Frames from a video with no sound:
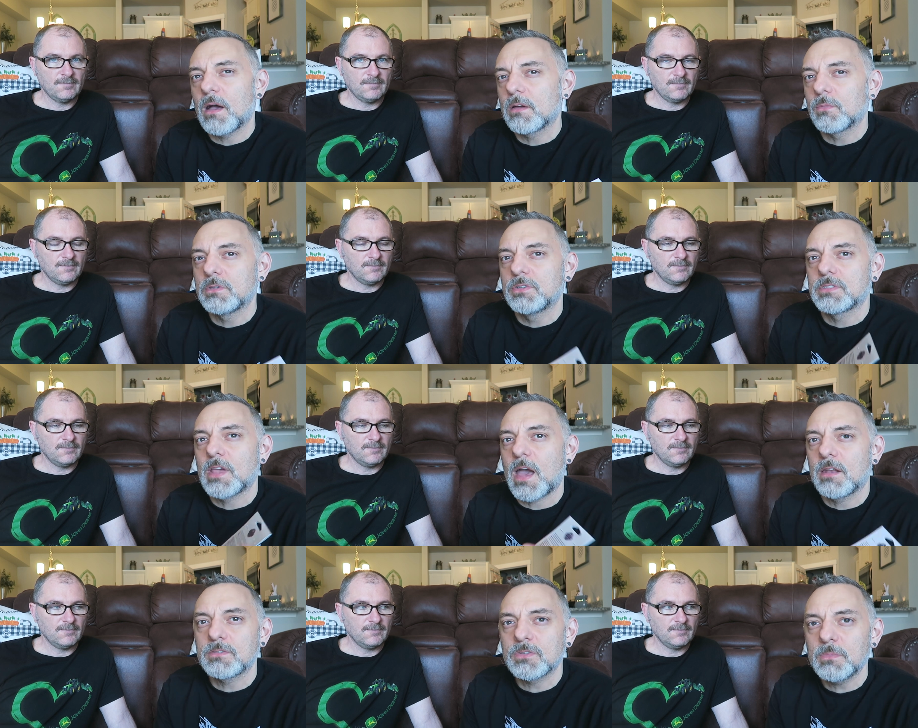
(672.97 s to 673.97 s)
Speaker 1: out, and we just
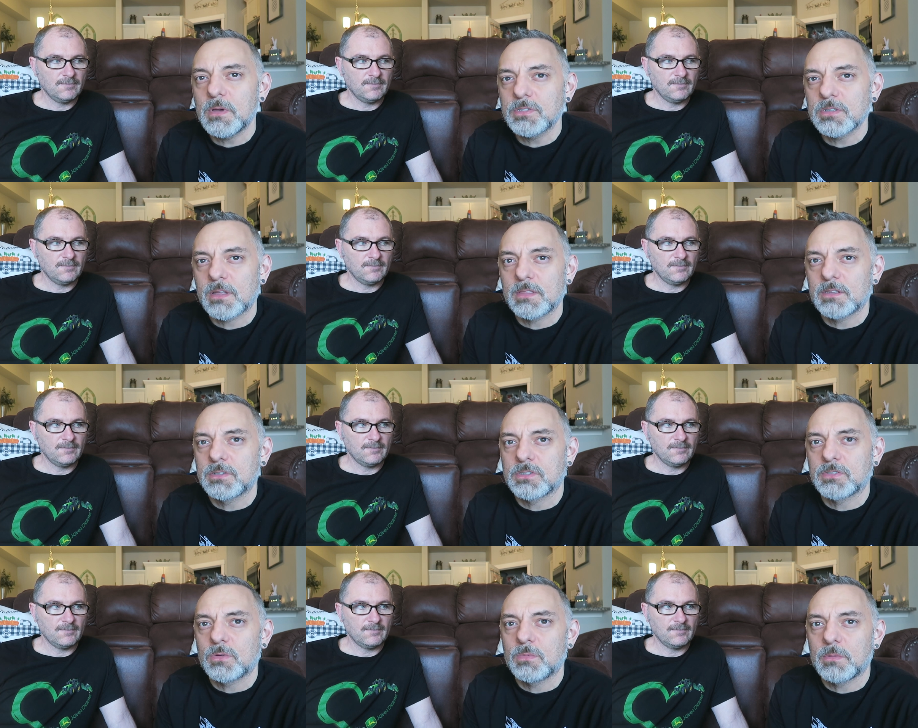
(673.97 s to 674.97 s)
had it so much, and I think
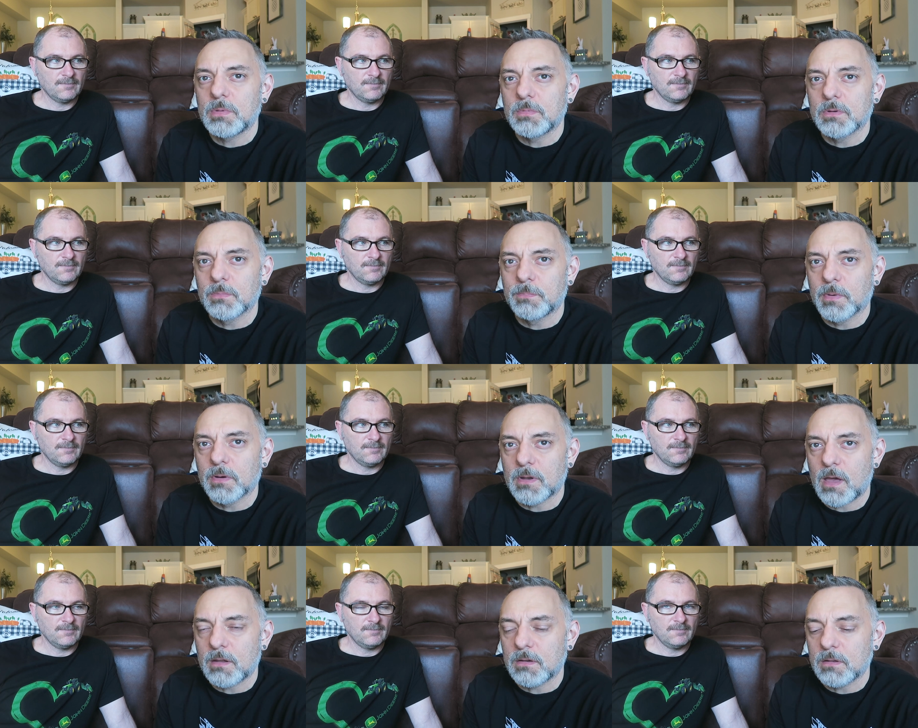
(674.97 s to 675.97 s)
just so many people are
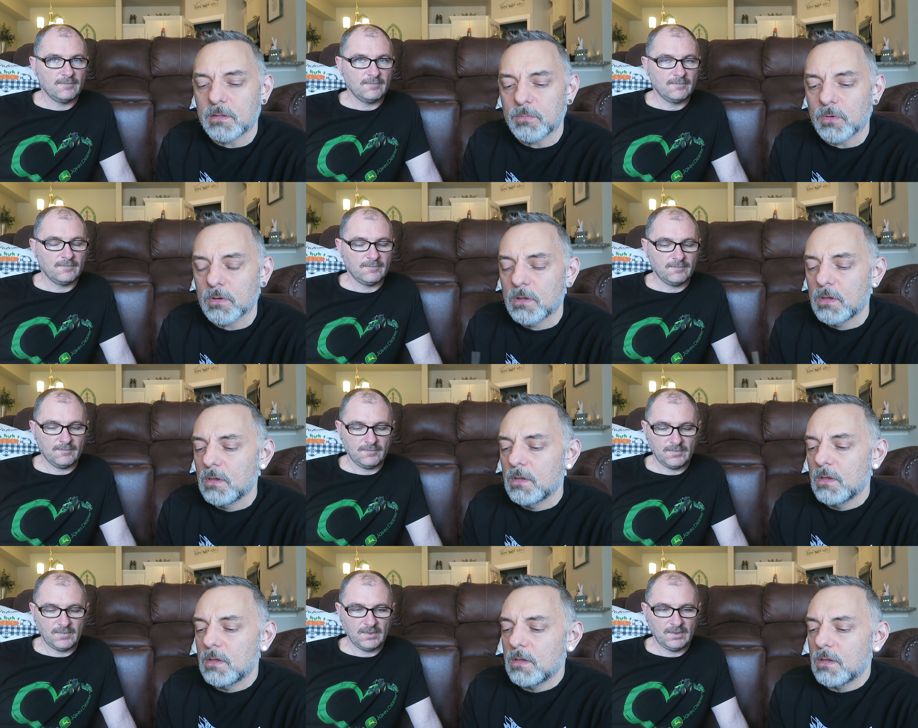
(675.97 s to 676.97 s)
burned out on it anymore.
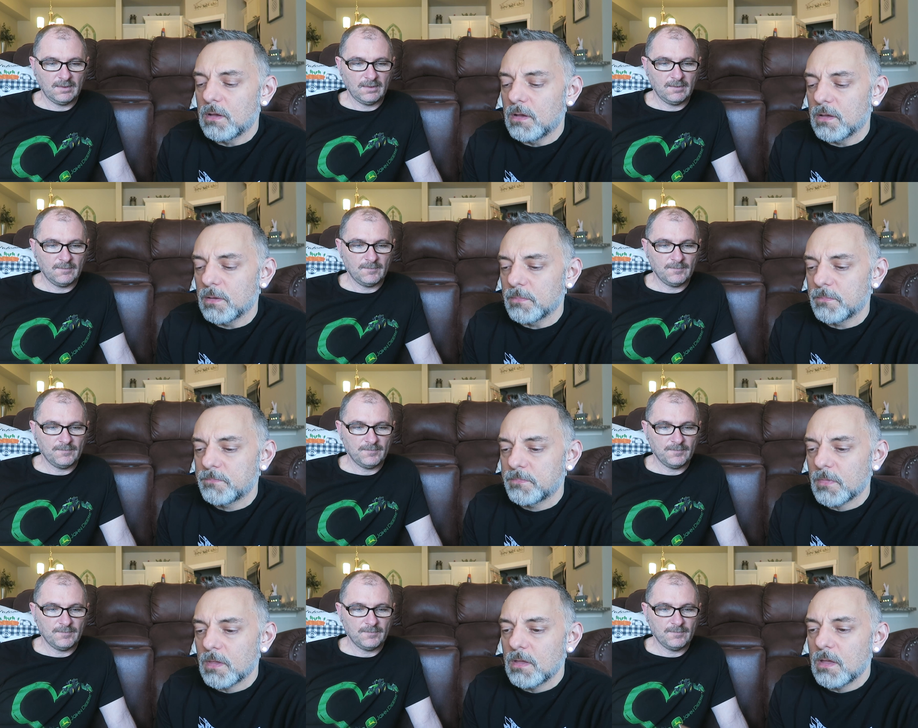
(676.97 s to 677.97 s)
Um,
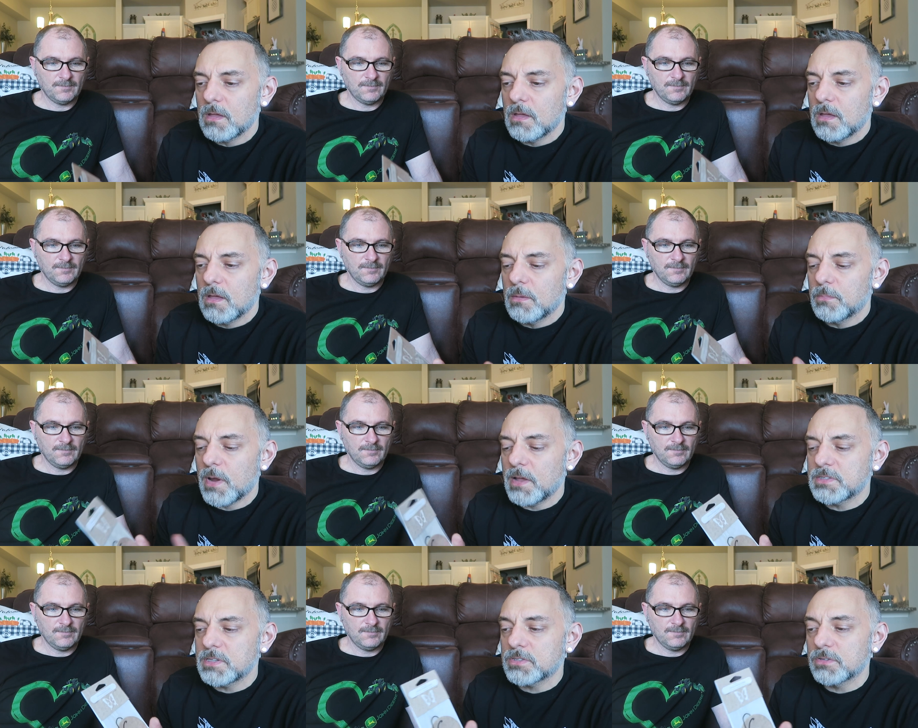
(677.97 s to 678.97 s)

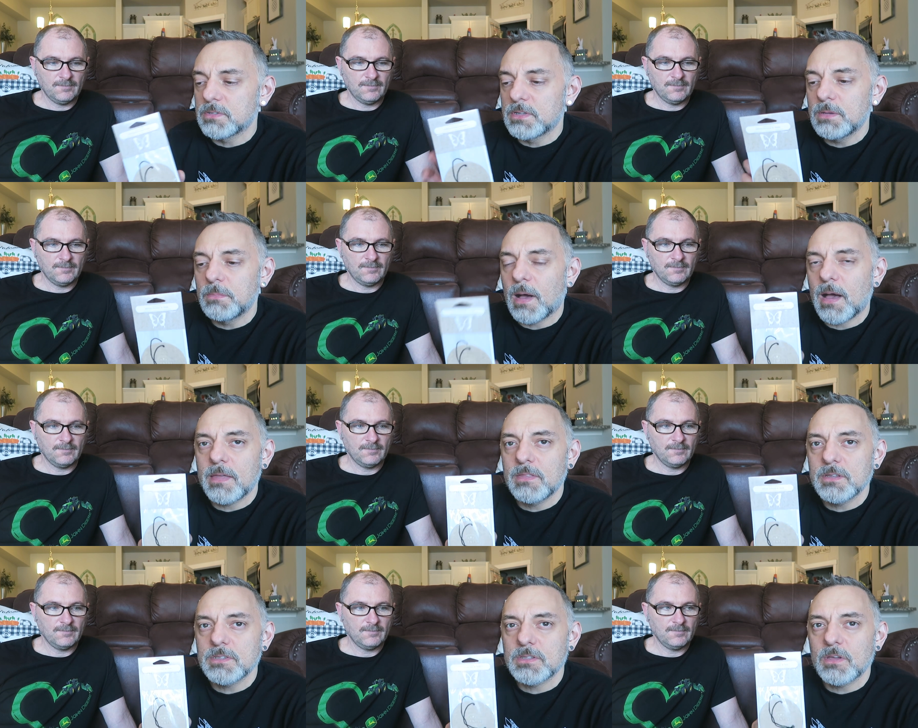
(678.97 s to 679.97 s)
Brad's sister did buy
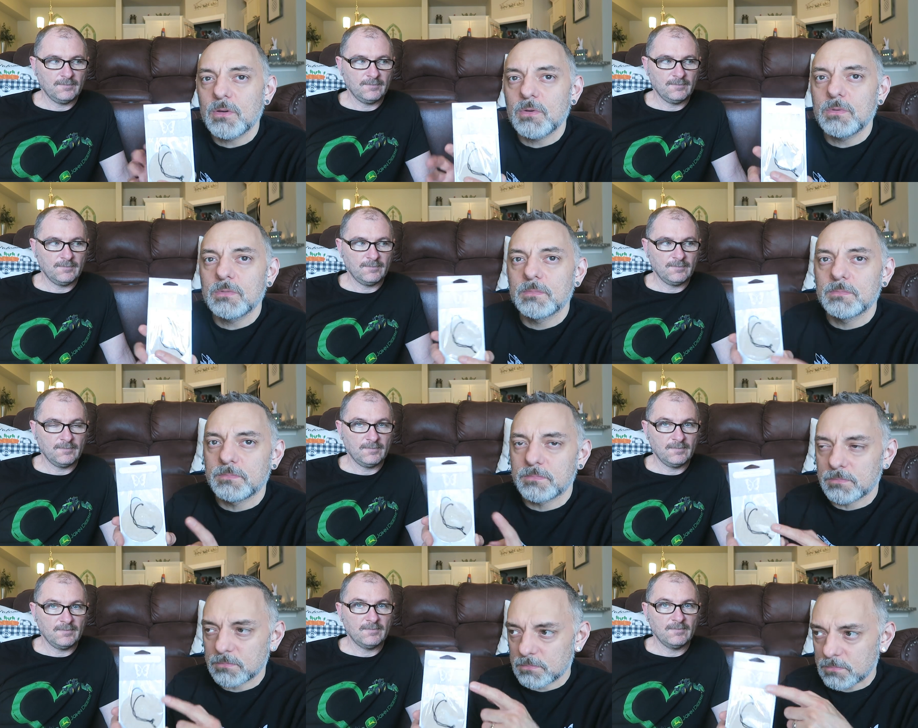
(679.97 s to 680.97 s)
this, though.
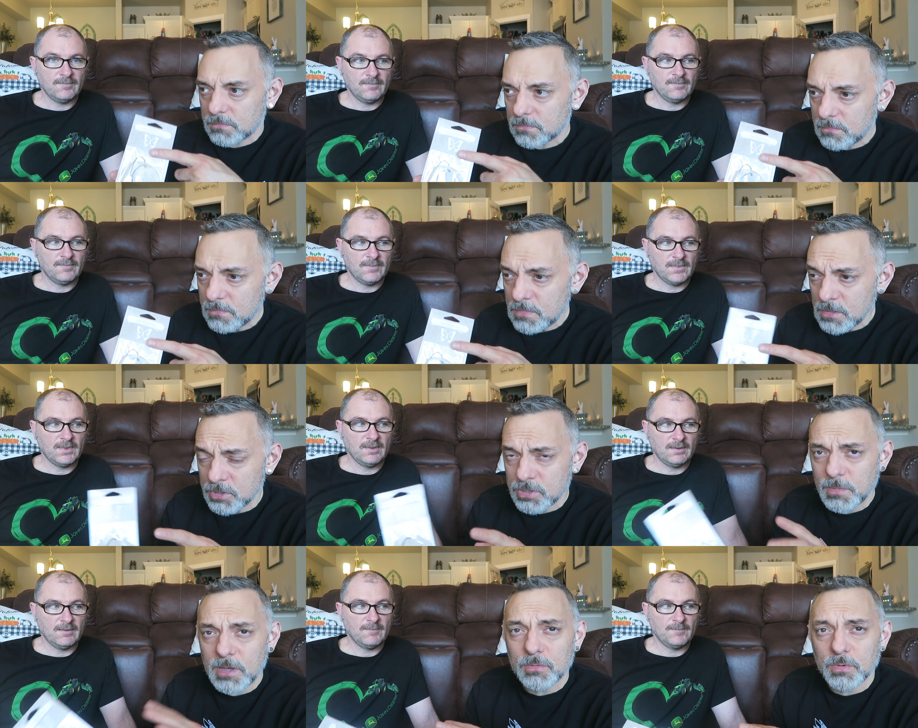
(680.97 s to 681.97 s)

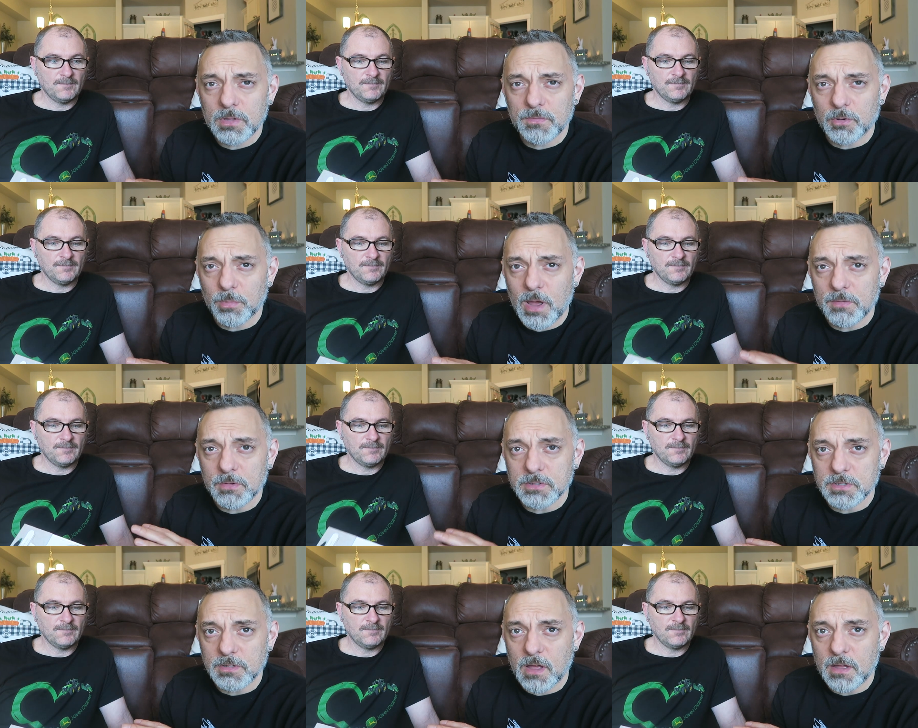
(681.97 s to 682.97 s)
She made a wreath for Brad
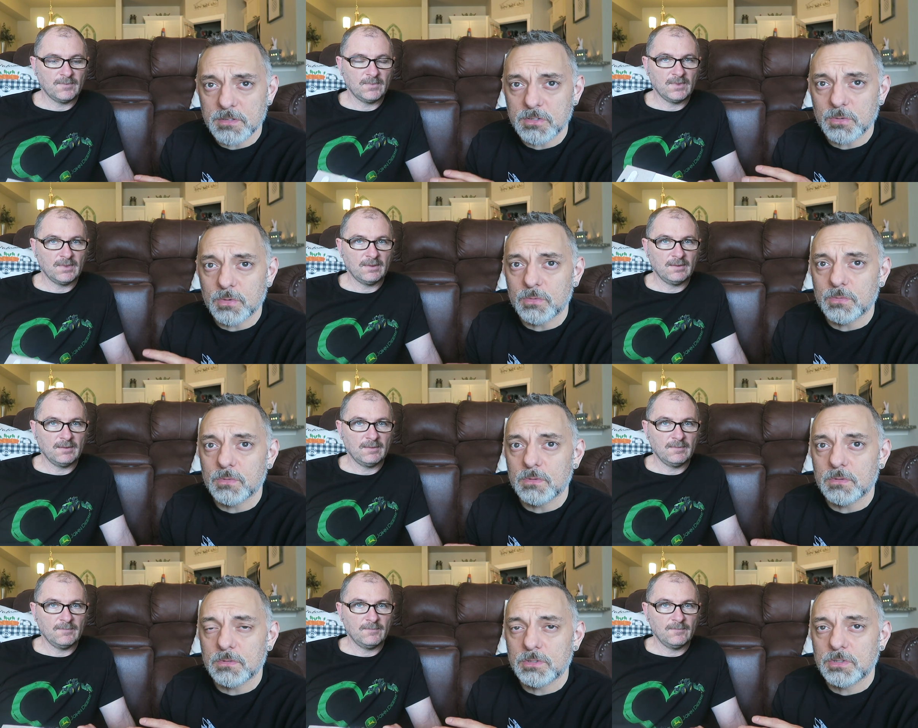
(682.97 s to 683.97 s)
for a salon, so
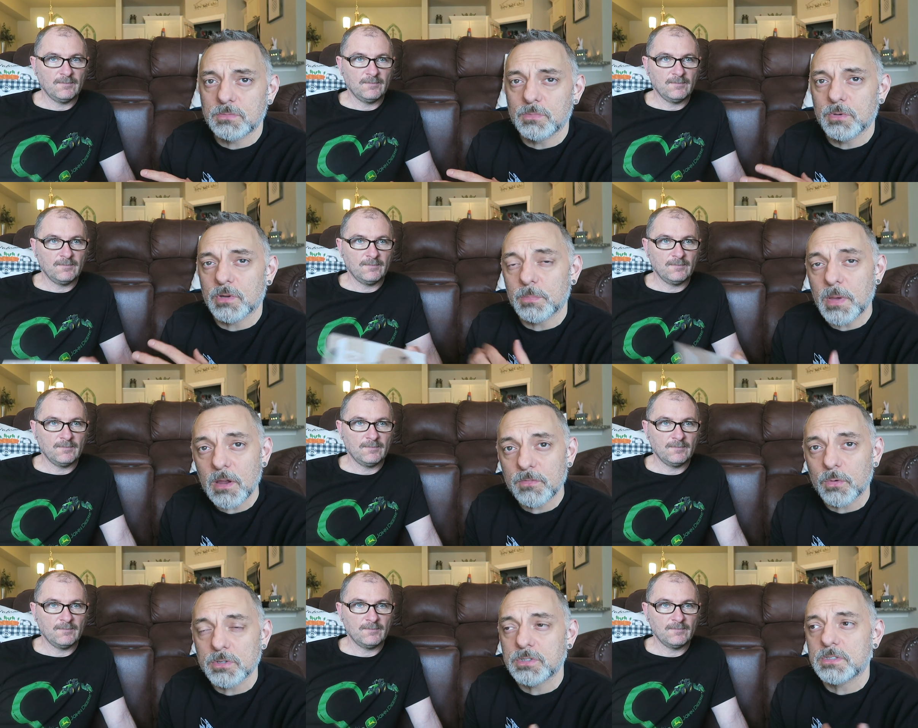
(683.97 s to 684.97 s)
she, we were going to pay
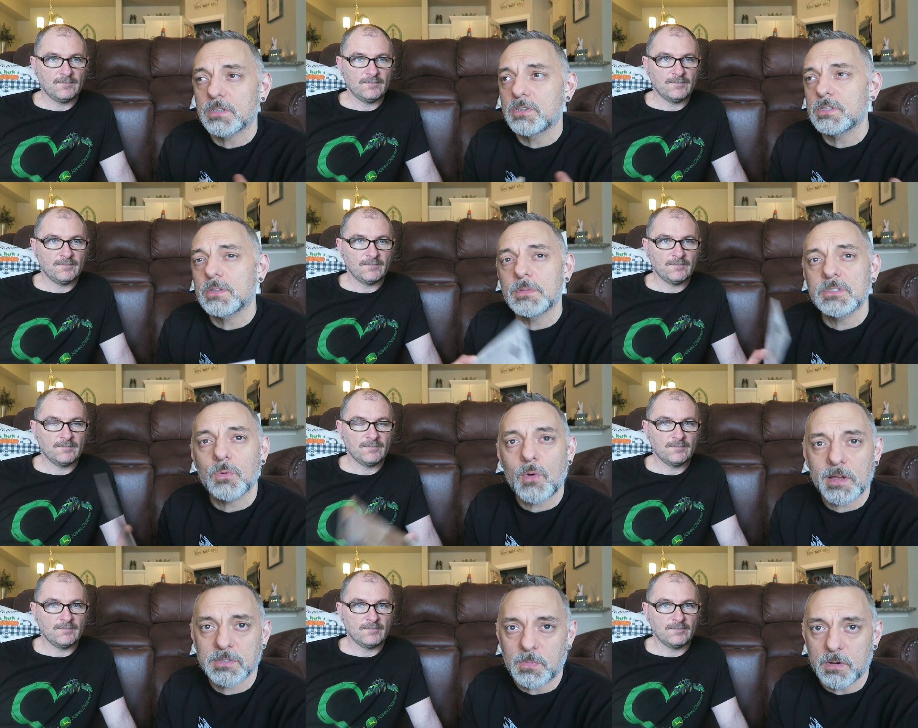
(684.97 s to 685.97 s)
her for it. She said, just give me some
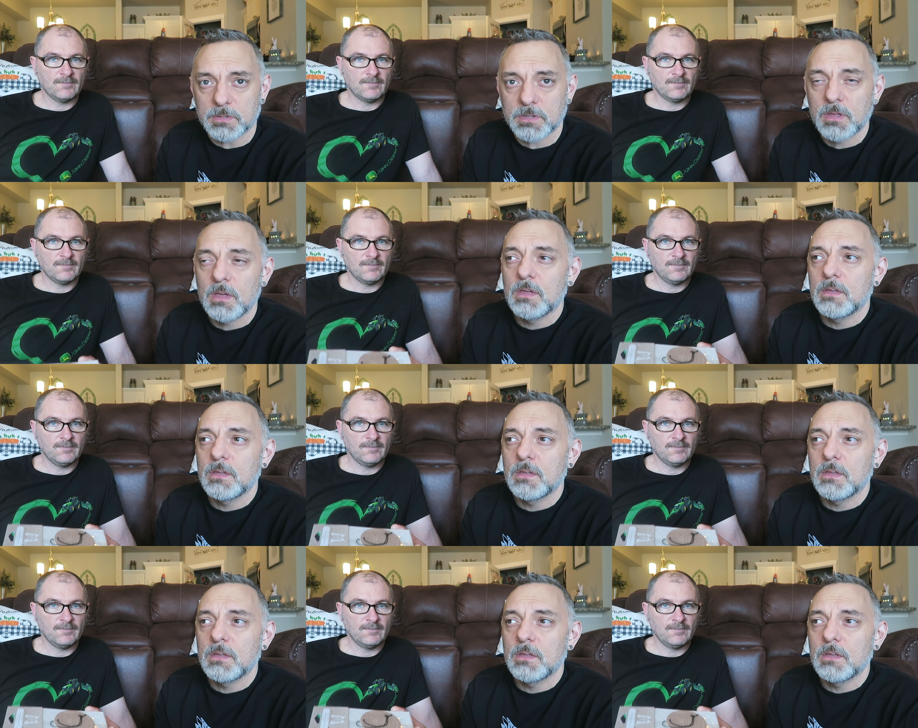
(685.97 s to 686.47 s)
wax bars.